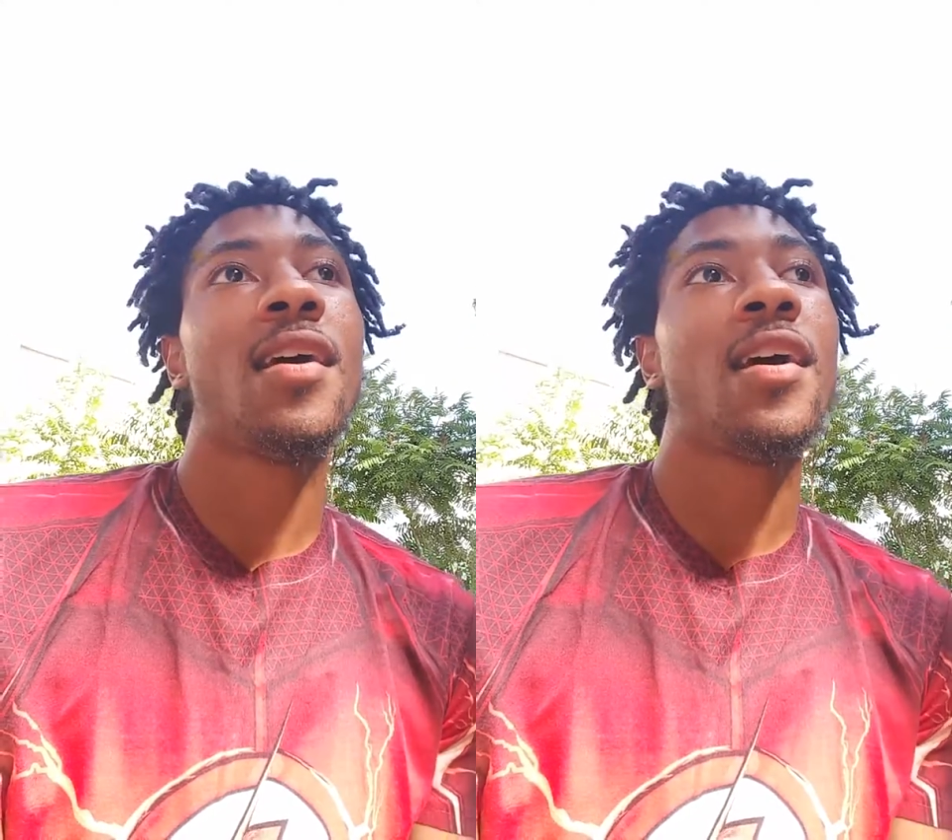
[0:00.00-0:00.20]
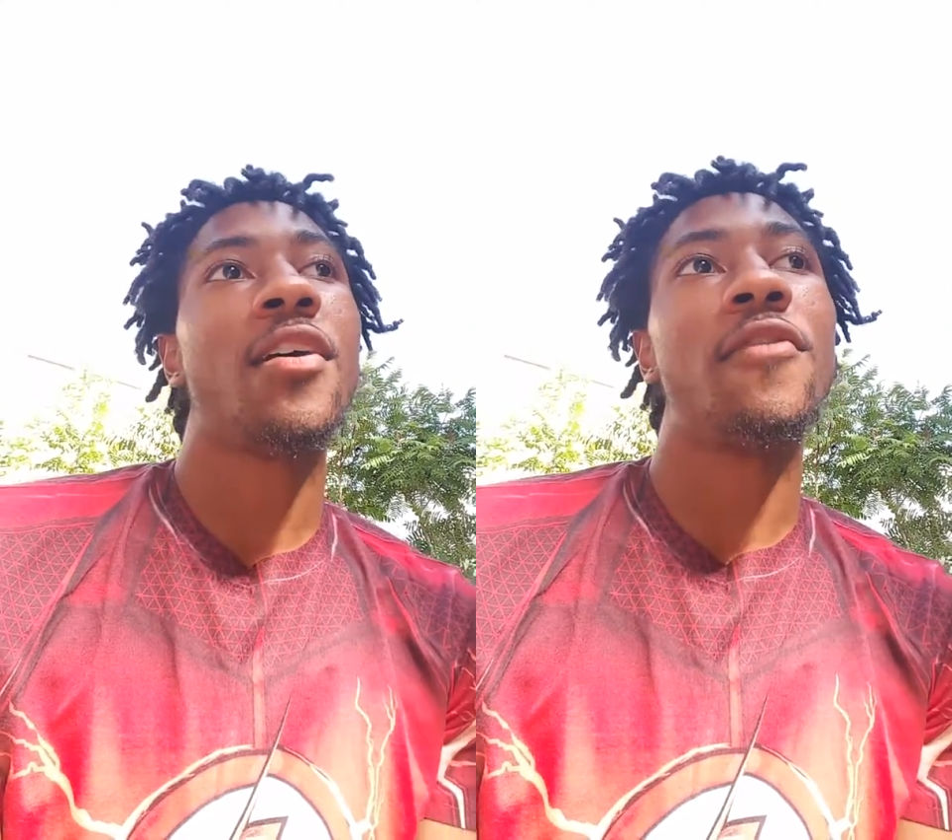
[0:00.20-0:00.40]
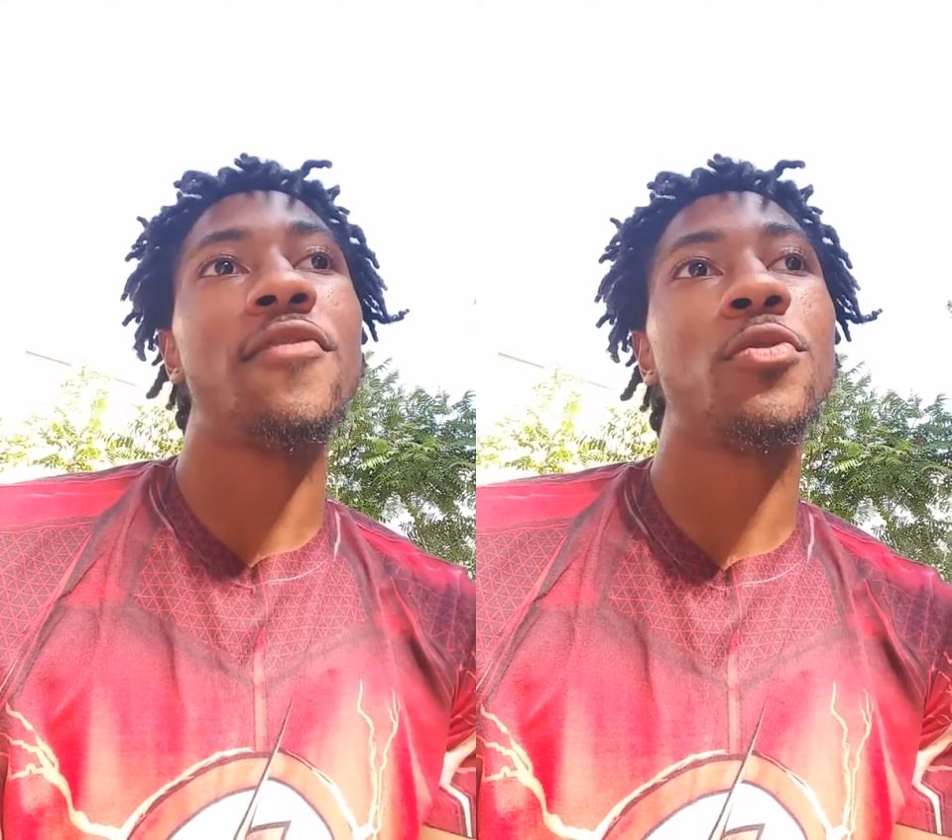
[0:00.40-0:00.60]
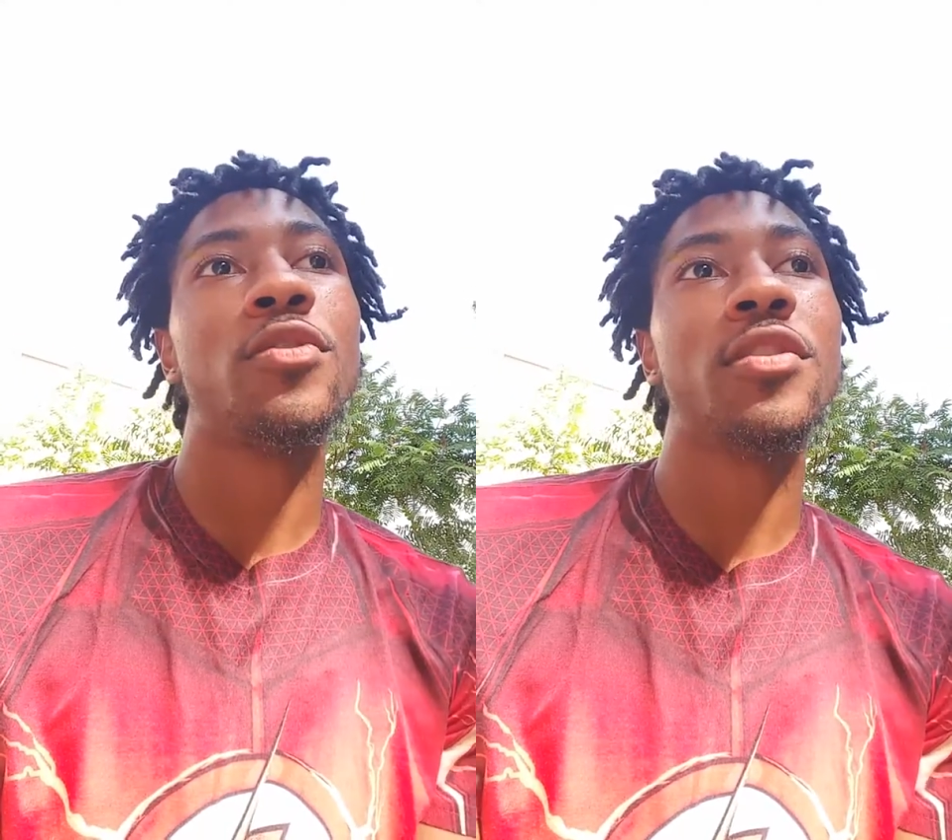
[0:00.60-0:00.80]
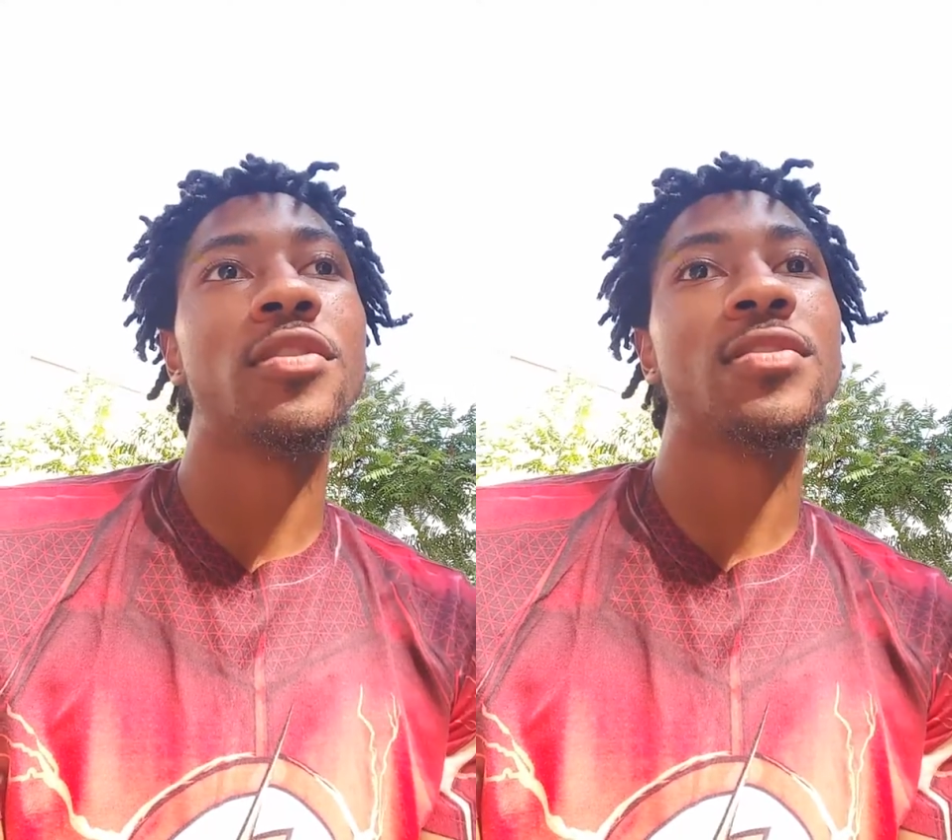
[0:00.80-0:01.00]
a few
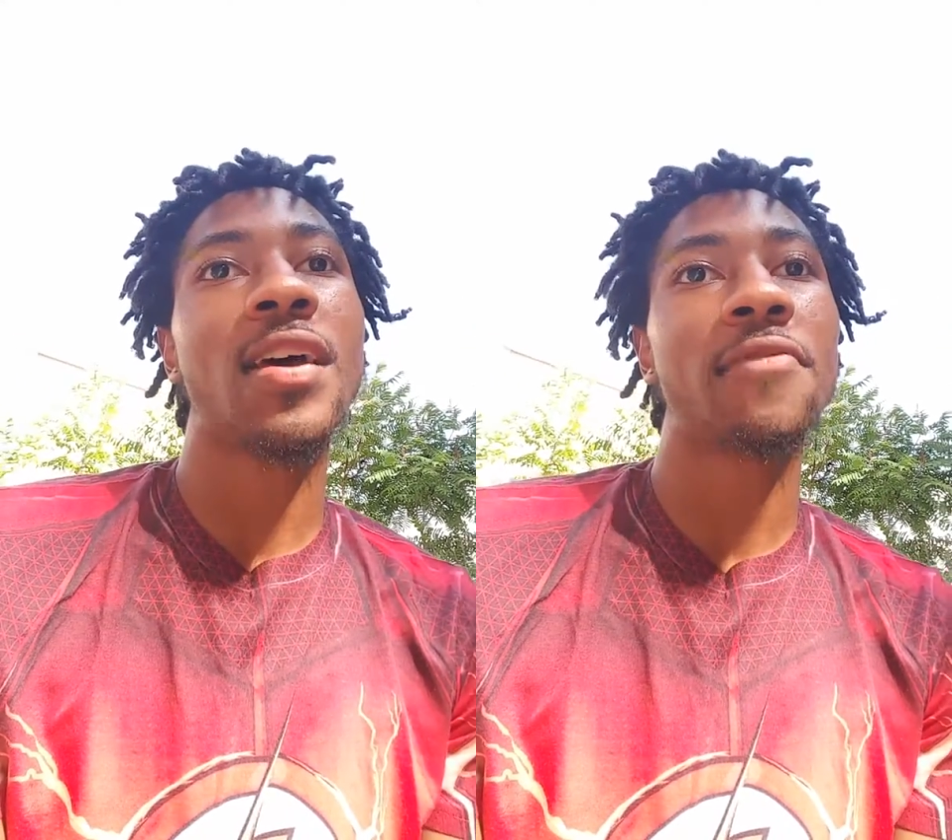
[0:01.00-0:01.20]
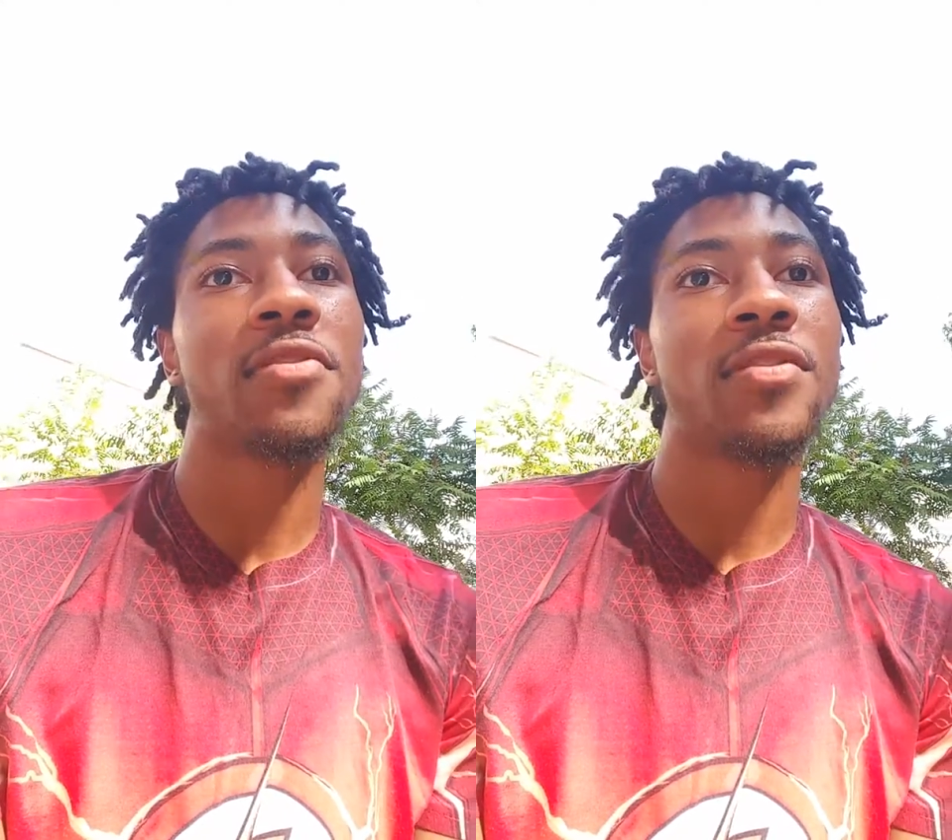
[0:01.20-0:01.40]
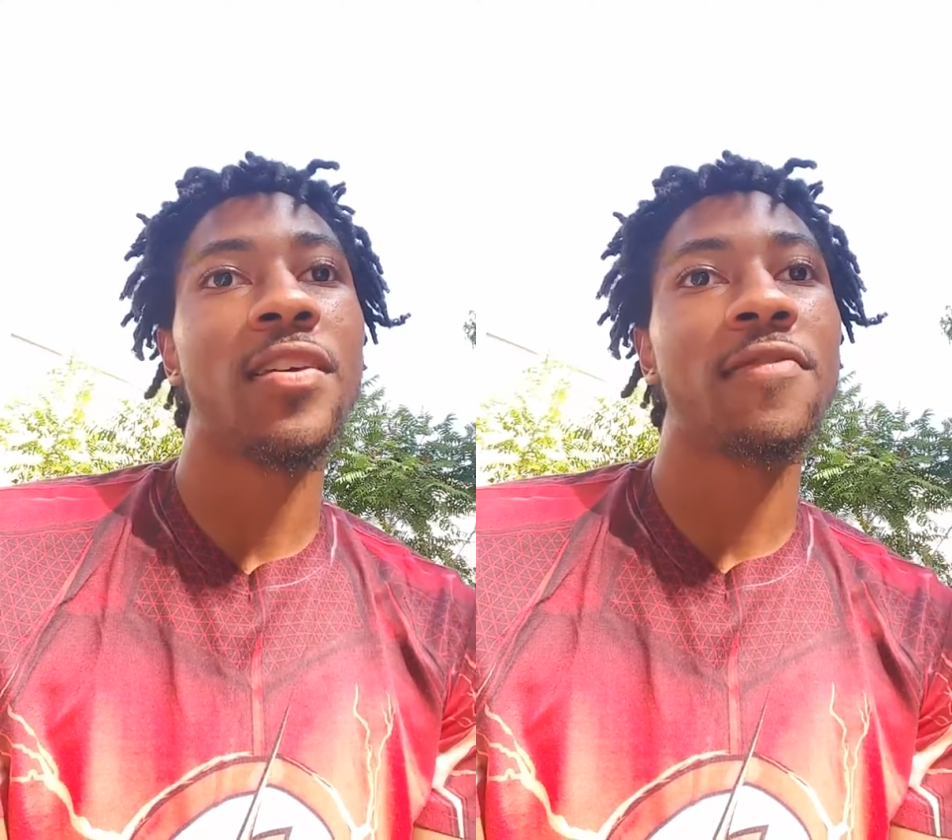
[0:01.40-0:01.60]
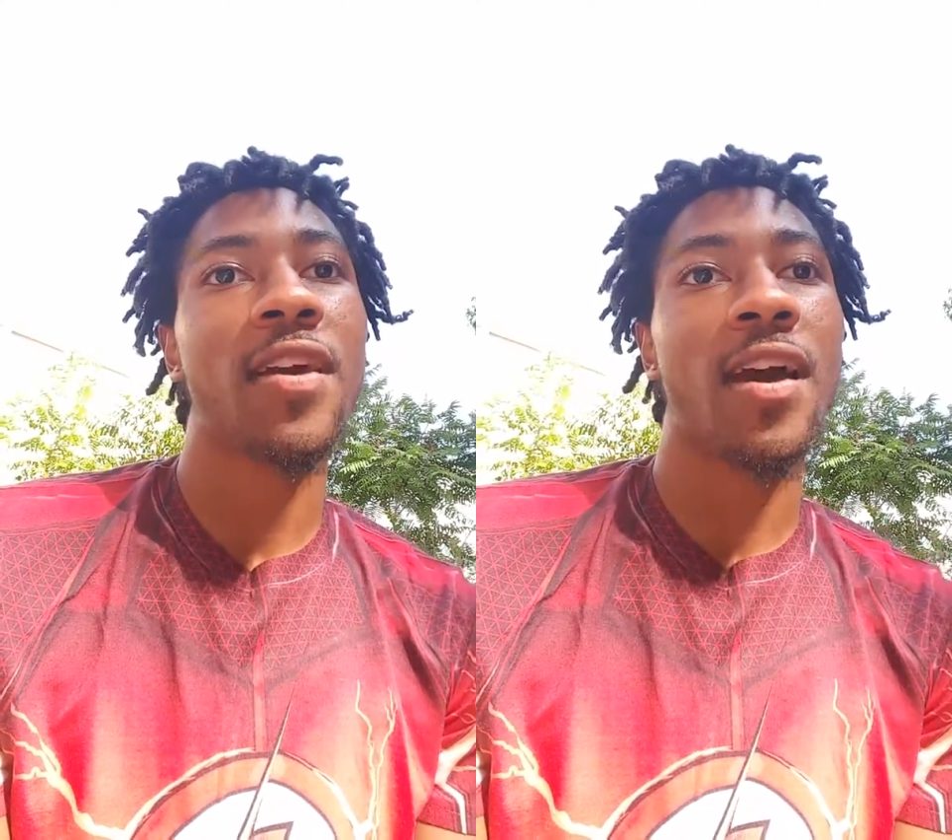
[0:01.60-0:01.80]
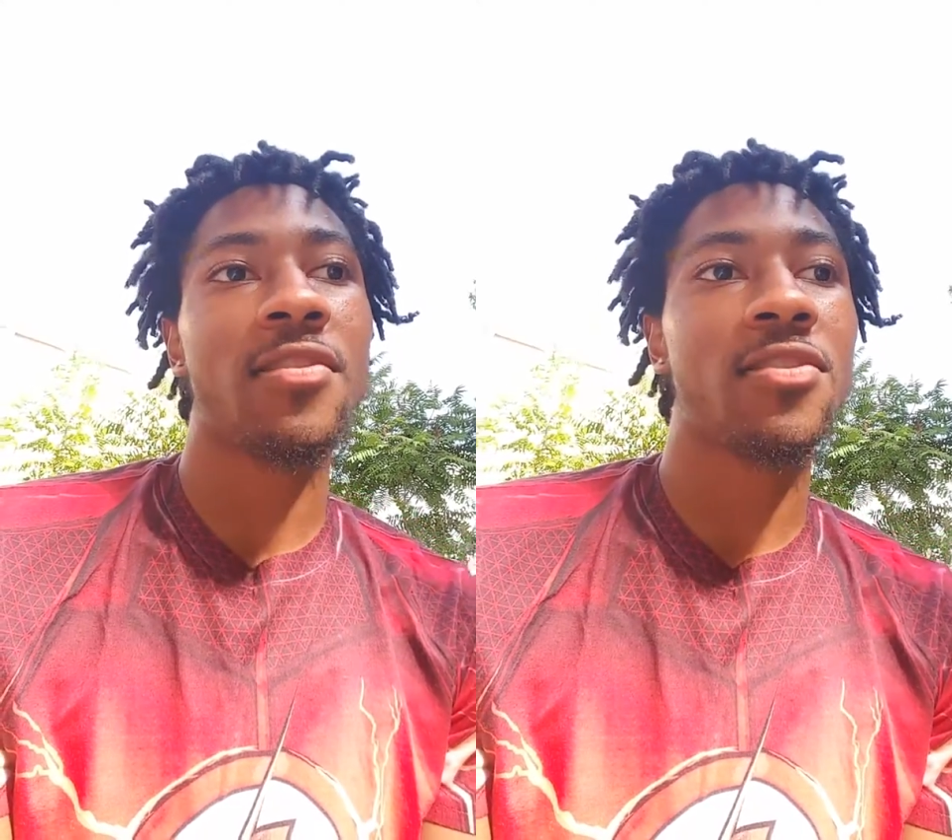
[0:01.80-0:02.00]
years after they've
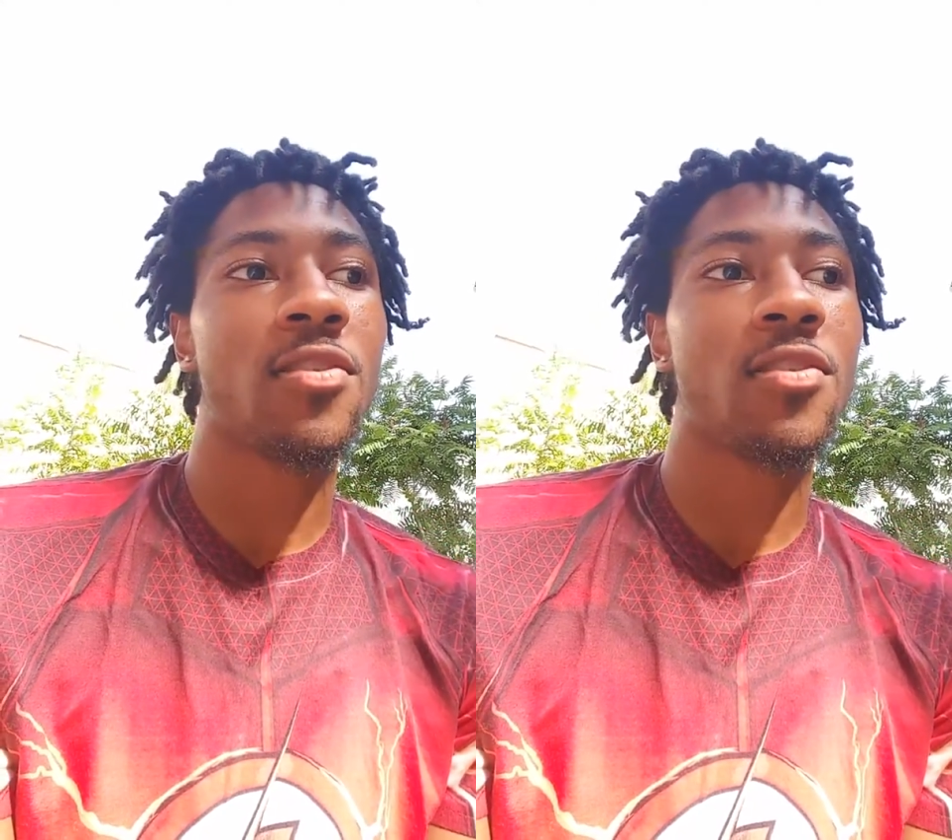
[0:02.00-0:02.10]
gotten